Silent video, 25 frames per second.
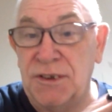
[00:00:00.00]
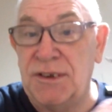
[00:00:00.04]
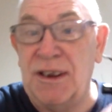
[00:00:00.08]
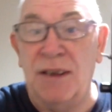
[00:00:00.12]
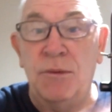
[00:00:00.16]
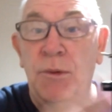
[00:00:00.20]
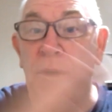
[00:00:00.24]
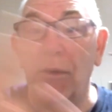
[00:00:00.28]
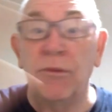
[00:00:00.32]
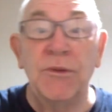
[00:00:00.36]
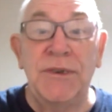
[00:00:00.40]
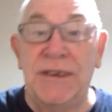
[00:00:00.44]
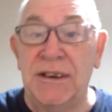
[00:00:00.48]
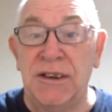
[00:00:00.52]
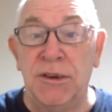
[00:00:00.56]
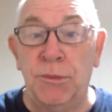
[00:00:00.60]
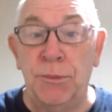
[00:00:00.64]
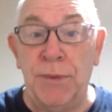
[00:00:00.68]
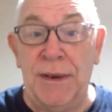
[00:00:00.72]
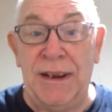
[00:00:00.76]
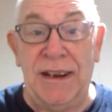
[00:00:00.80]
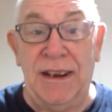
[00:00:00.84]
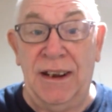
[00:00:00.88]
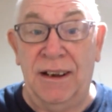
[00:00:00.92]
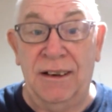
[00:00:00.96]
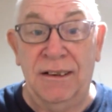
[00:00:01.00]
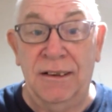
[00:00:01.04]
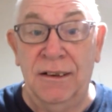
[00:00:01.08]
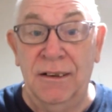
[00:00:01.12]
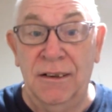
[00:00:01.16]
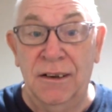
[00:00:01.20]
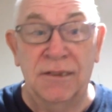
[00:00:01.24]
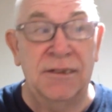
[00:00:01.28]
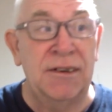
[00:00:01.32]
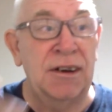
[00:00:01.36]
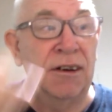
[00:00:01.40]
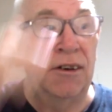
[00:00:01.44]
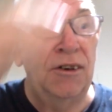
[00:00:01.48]
They won't disappear
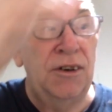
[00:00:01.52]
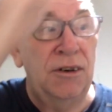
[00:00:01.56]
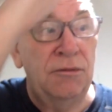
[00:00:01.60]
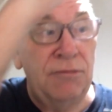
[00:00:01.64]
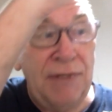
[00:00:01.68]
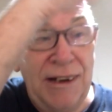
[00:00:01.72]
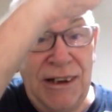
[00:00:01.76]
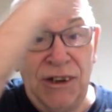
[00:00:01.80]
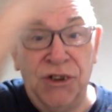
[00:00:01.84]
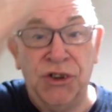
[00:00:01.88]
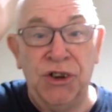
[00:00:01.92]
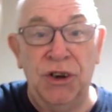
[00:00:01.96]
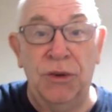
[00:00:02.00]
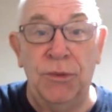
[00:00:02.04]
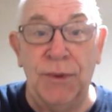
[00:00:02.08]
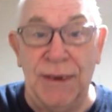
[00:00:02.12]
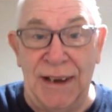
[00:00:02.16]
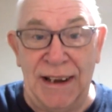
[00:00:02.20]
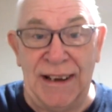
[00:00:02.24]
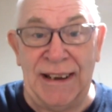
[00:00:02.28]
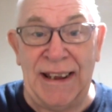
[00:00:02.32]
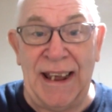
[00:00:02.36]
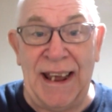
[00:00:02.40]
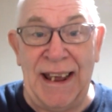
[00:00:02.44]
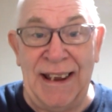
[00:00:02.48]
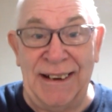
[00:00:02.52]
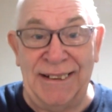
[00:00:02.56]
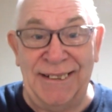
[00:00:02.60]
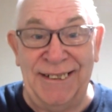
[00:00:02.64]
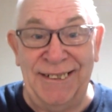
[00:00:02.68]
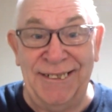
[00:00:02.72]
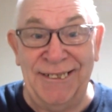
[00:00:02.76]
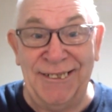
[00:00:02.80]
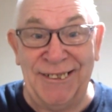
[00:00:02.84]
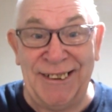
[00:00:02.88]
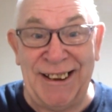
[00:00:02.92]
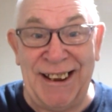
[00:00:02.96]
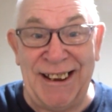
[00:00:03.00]
until you retune it again,
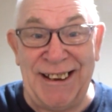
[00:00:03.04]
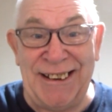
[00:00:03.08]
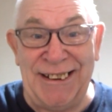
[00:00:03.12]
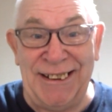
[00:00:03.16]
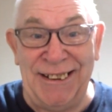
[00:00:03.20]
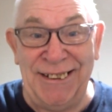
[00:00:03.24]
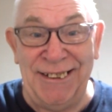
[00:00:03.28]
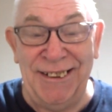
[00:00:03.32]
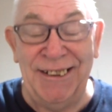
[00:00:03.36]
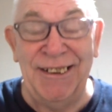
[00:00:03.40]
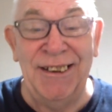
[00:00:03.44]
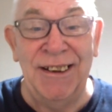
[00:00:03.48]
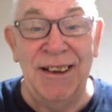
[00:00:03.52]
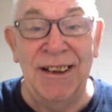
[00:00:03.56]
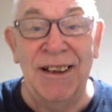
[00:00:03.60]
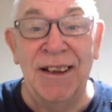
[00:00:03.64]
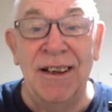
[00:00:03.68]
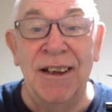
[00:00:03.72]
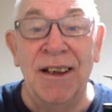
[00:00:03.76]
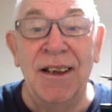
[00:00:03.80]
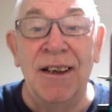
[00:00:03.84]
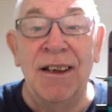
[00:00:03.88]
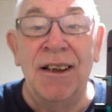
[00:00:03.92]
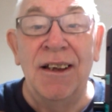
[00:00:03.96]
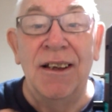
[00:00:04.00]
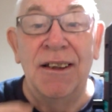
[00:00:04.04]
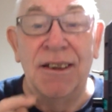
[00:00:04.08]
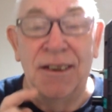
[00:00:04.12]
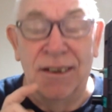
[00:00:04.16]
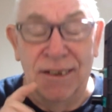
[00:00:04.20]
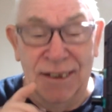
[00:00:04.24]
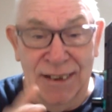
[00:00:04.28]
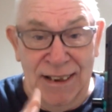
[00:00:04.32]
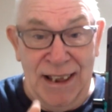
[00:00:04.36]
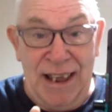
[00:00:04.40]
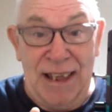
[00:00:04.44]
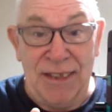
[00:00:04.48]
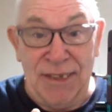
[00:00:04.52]
okay?
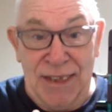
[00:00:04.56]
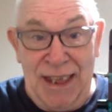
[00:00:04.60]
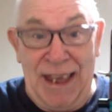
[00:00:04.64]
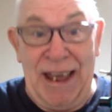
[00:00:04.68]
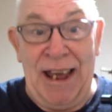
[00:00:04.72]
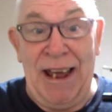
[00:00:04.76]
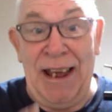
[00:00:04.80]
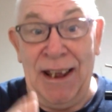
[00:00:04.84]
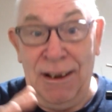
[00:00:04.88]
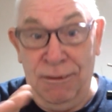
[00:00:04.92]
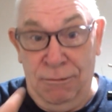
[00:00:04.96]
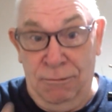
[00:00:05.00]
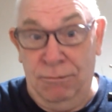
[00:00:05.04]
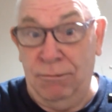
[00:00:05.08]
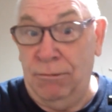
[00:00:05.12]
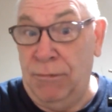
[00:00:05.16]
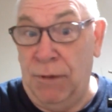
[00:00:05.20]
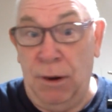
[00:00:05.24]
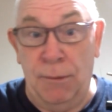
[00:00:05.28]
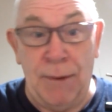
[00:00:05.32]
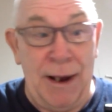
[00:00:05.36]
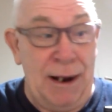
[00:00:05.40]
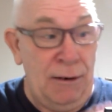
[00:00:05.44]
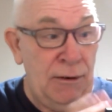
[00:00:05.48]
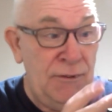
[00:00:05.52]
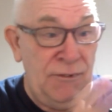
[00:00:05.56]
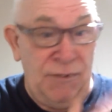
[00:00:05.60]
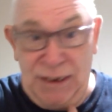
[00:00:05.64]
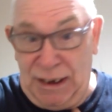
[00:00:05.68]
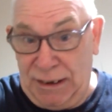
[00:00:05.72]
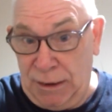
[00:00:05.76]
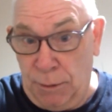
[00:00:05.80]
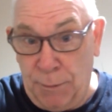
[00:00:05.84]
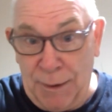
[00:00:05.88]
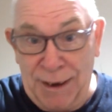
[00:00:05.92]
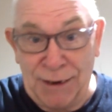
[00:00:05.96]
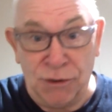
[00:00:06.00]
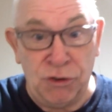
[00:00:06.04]
They're there. No matter if you take
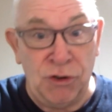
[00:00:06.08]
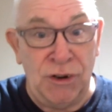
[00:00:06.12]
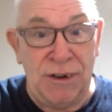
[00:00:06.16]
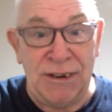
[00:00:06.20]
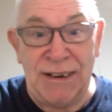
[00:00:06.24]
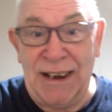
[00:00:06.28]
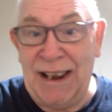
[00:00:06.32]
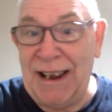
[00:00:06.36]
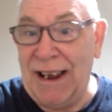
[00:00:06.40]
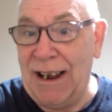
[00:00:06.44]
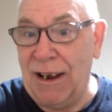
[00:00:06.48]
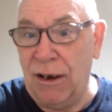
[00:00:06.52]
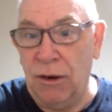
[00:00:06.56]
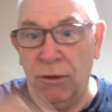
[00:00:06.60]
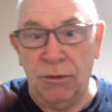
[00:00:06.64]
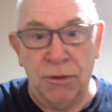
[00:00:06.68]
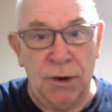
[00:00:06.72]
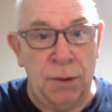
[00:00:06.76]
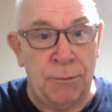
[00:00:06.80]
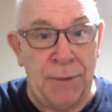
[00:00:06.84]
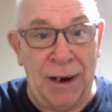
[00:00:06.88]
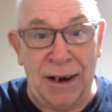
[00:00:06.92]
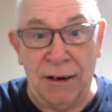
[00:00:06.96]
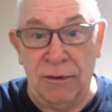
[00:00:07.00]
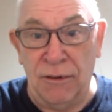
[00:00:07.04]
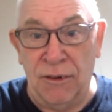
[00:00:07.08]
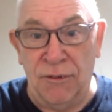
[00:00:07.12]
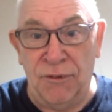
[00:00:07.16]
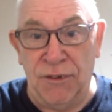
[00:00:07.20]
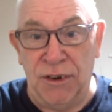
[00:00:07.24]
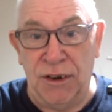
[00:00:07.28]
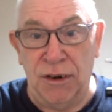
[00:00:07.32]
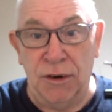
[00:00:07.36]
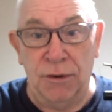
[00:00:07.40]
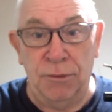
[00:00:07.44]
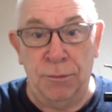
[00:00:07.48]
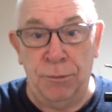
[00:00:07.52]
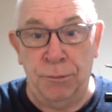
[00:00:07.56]
the batteries out, no matter if
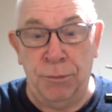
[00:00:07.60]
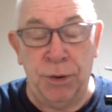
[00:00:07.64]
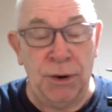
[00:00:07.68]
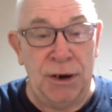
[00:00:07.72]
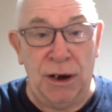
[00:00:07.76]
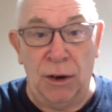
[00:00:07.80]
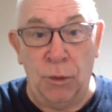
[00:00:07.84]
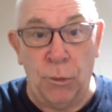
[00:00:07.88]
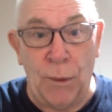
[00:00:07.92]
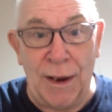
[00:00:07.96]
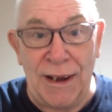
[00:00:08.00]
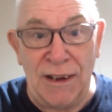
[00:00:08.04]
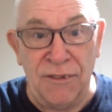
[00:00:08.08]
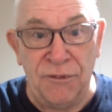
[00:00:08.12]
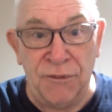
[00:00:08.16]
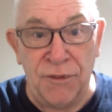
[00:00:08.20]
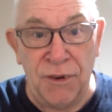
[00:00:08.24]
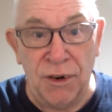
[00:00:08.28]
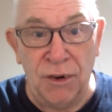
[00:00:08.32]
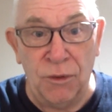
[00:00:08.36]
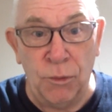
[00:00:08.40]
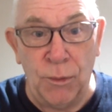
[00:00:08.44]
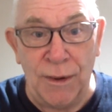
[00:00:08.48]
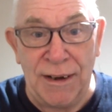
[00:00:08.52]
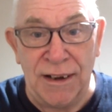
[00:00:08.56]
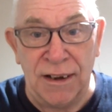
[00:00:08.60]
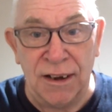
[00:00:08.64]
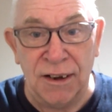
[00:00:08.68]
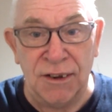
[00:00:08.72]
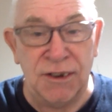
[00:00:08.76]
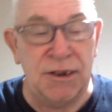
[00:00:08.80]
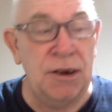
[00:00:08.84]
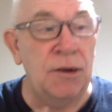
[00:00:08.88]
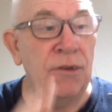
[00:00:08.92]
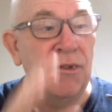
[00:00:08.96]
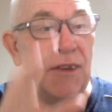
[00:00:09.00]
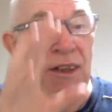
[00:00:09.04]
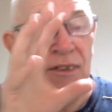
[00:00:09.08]
you put it away for a week or
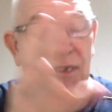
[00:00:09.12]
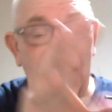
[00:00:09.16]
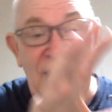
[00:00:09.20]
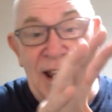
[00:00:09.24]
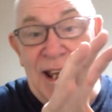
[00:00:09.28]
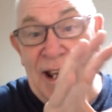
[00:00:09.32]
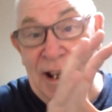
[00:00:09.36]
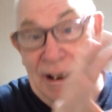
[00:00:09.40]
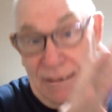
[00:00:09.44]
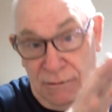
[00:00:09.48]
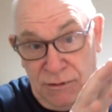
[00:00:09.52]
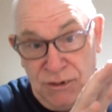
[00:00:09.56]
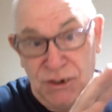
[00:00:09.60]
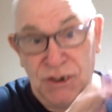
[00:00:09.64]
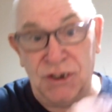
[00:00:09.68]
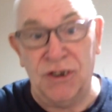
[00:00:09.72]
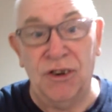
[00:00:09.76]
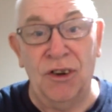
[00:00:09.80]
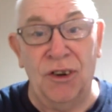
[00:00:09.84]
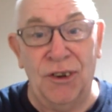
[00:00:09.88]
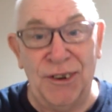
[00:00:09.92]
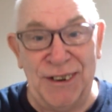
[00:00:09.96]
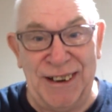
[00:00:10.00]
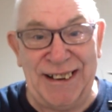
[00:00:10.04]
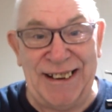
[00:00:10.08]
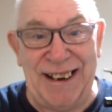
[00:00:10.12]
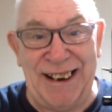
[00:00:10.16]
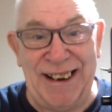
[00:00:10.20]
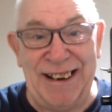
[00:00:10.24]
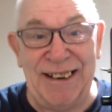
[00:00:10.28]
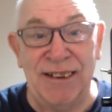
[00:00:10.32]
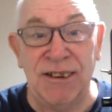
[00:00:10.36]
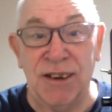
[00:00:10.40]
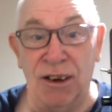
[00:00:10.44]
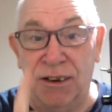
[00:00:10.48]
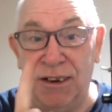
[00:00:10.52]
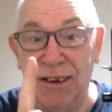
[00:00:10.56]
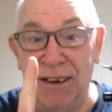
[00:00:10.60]
two, they're there and stored in
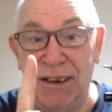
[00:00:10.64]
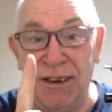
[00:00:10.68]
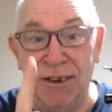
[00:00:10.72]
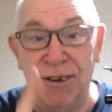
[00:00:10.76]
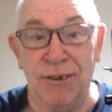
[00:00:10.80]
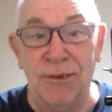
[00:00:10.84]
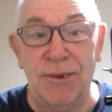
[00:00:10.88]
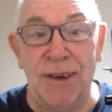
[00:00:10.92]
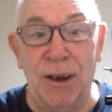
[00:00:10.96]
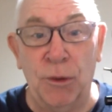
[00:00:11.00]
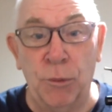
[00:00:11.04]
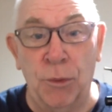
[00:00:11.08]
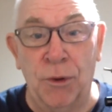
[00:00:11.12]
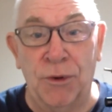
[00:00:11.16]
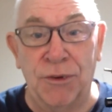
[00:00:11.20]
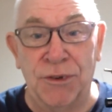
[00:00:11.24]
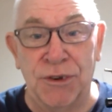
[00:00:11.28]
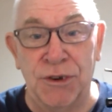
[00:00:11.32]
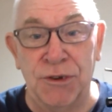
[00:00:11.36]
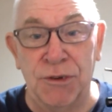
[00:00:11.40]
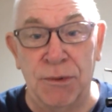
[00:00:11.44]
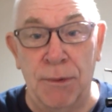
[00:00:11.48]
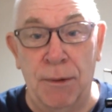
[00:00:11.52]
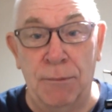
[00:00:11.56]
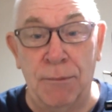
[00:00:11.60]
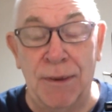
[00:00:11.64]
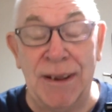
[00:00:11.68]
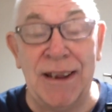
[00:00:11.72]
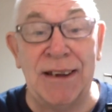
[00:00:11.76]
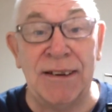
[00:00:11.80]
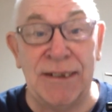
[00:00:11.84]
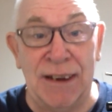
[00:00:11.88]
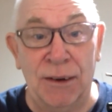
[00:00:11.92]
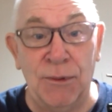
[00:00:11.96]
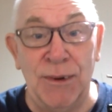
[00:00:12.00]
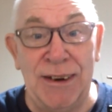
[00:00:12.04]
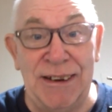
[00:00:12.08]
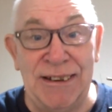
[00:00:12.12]
it. So you need to do that once, remember.
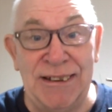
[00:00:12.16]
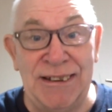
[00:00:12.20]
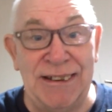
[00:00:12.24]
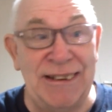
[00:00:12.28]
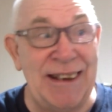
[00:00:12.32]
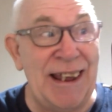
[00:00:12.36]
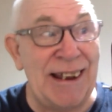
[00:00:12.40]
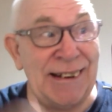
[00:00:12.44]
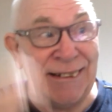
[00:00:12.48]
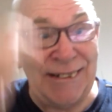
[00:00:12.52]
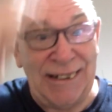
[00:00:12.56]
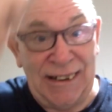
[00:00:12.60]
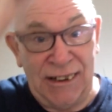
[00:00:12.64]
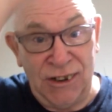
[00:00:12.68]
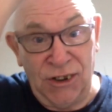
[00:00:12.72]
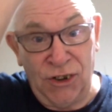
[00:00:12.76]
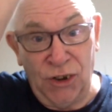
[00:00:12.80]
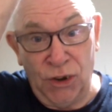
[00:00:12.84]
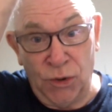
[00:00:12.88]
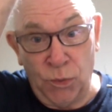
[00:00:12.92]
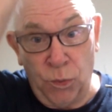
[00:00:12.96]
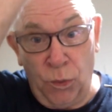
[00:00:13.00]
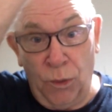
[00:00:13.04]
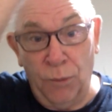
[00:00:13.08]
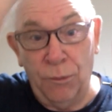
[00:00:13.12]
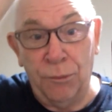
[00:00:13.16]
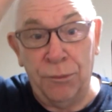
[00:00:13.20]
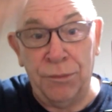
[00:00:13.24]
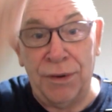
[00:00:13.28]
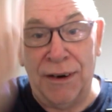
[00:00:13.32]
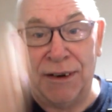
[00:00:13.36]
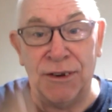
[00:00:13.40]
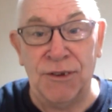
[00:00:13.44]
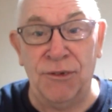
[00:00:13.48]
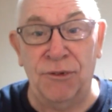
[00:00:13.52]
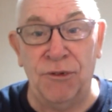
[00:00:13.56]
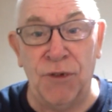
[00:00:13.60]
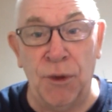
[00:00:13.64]
That's how easy that is, just one
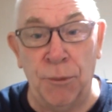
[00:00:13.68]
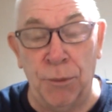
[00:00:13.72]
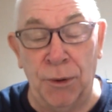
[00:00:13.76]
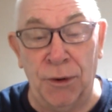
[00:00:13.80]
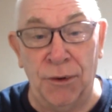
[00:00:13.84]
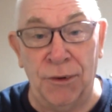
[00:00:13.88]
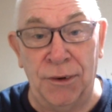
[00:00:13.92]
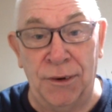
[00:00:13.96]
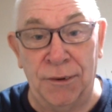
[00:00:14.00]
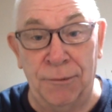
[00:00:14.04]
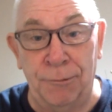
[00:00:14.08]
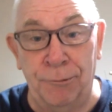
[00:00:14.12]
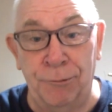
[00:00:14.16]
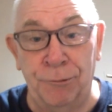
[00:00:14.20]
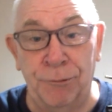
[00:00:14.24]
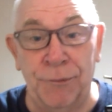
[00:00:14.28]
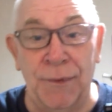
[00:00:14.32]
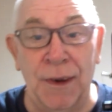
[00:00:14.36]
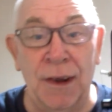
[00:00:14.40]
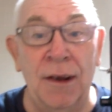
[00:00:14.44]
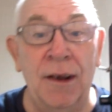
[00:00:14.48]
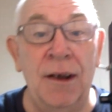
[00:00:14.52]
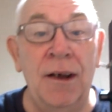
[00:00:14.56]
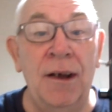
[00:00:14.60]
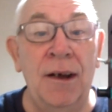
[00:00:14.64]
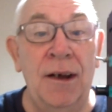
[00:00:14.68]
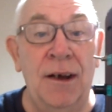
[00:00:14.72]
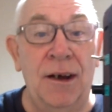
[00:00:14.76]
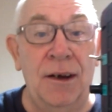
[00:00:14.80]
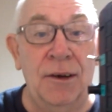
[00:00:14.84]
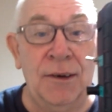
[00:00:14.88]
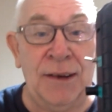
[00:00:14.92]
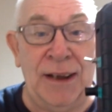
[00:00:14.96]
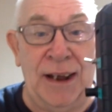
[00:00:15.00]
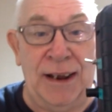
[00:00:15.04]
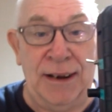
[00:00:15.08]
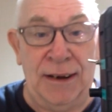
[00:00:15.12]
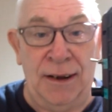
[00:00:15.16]
press of the button.
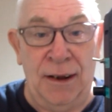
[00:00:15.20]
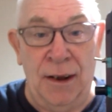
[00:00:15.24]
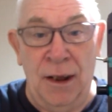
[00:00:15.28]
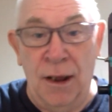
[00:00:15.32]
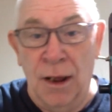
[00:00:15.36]
Okay.